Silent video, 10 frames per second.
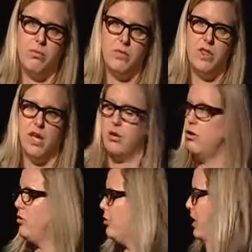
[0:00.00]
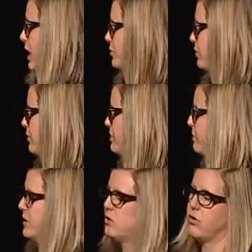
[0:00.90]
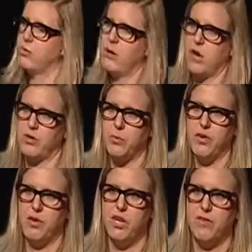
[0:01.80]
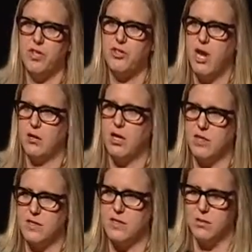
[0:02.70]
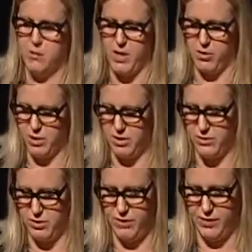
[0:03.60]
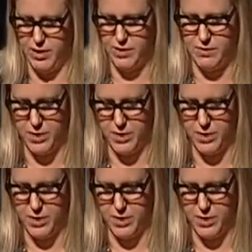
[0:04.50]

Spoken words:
then you can actually use a placeholder product where even the child lines and the parent lines don't even need to